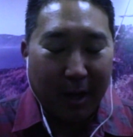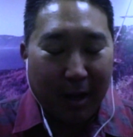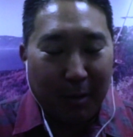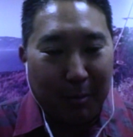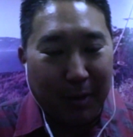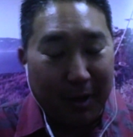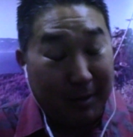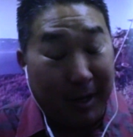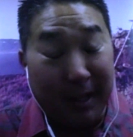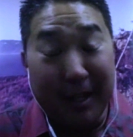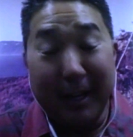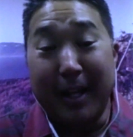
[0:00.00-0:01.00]

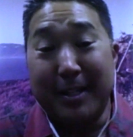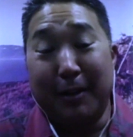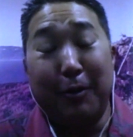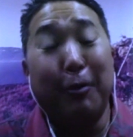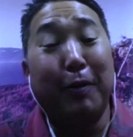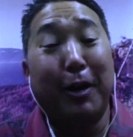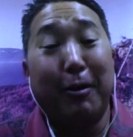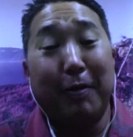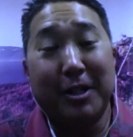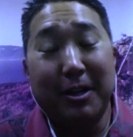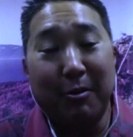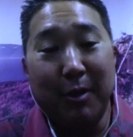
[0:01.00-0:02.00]
I think that's a great
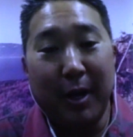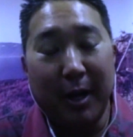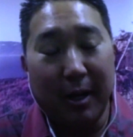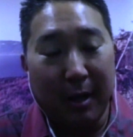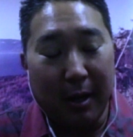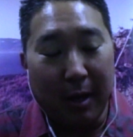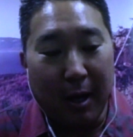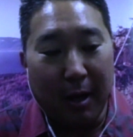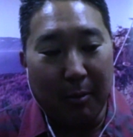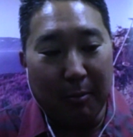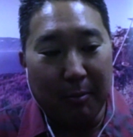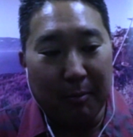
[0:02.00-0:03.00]
question, Kuhea.
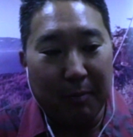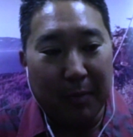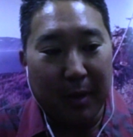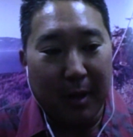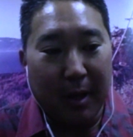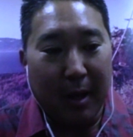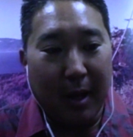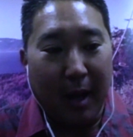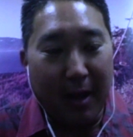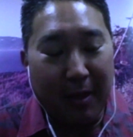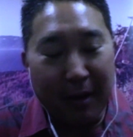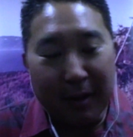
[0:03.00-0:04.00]

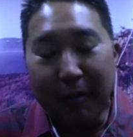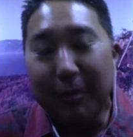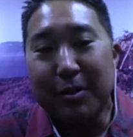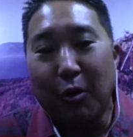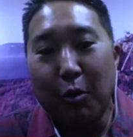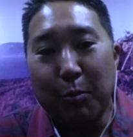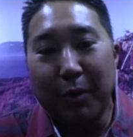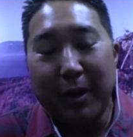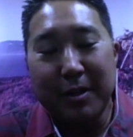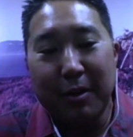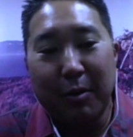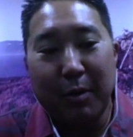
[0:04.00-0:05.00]
I think there is hope, to
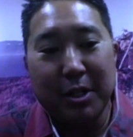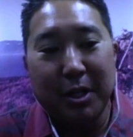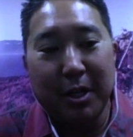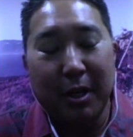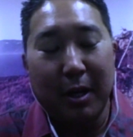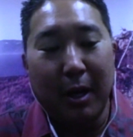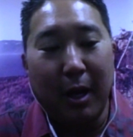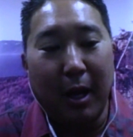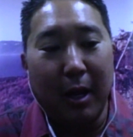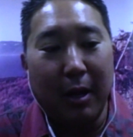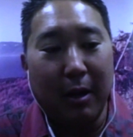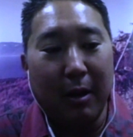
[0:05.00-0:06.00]
answer your question,
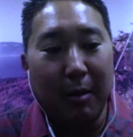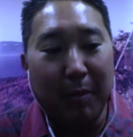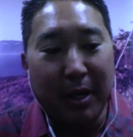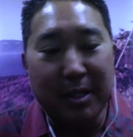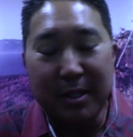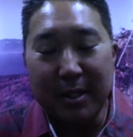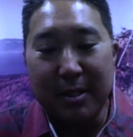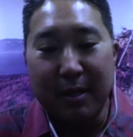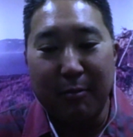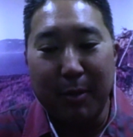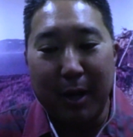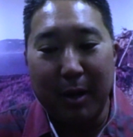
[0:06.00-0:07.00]
and the basis
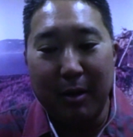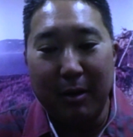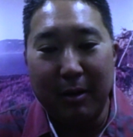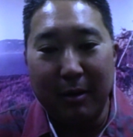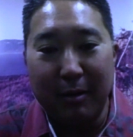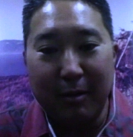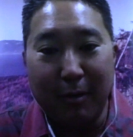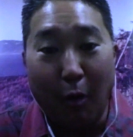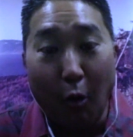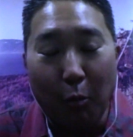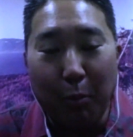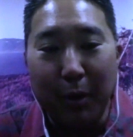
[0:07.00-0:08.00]
of my
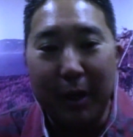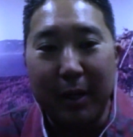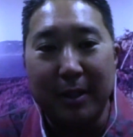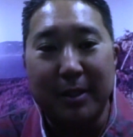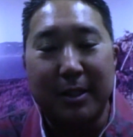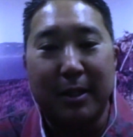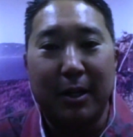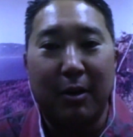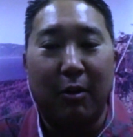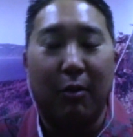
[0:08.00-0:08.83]
hope is,